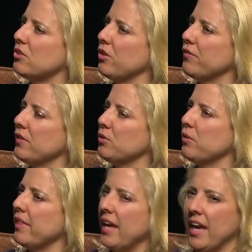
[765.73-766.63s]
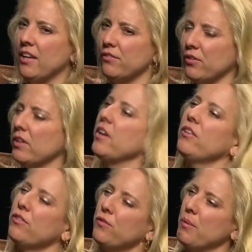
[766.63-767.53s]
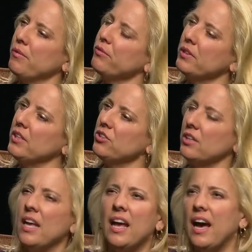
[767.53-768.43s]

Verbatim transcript: so filled with hate for another form of religion.